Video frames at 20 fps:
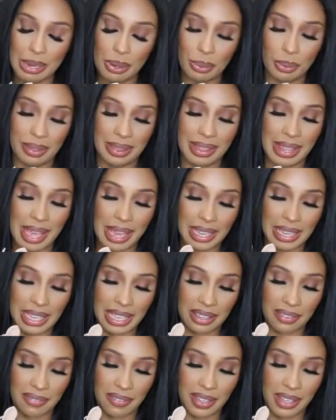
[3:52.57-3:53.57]
with that
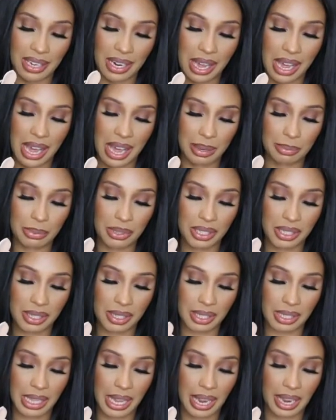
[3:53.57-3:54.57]
given, I'm
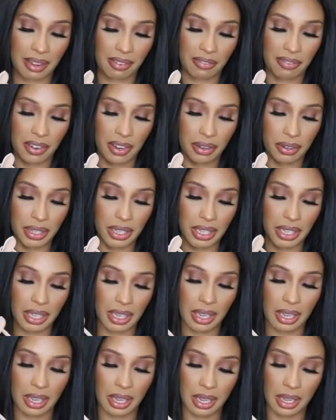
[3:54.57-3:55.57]
just like very
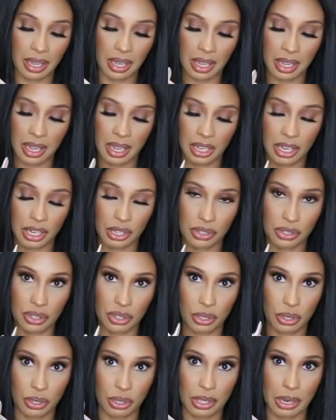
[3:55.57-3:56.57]

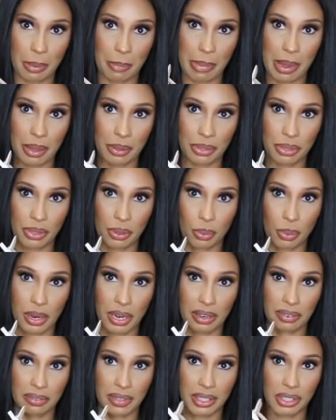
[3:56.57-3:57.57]
concerned about the
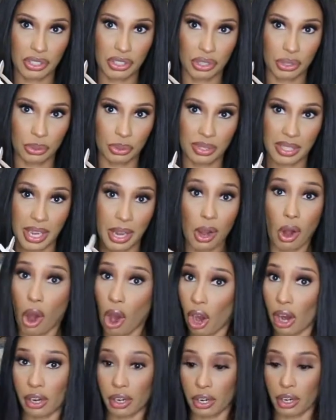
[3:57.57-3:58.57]
wear of these shoes. They
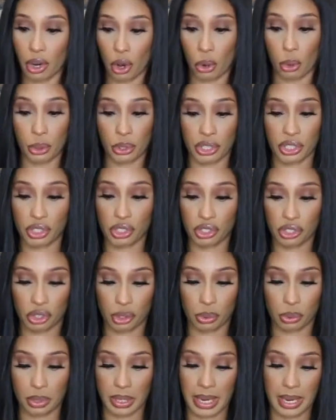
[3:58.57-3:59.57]
are a gorgeous
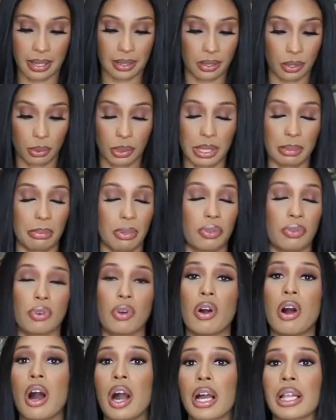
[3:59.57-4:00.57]
shoe, like, don't get me
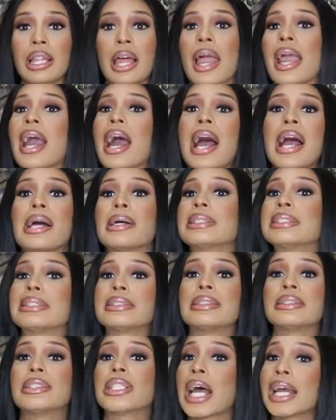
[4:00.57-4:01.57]
wrong, like
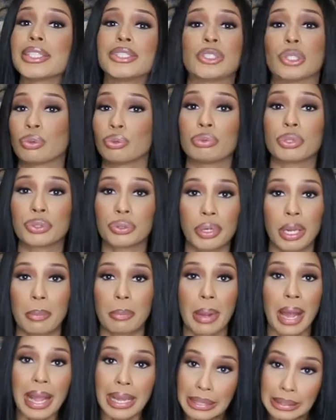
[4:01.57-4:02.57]
I don't
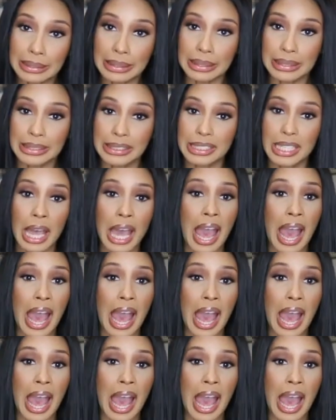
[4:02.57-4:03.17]
regret buying these,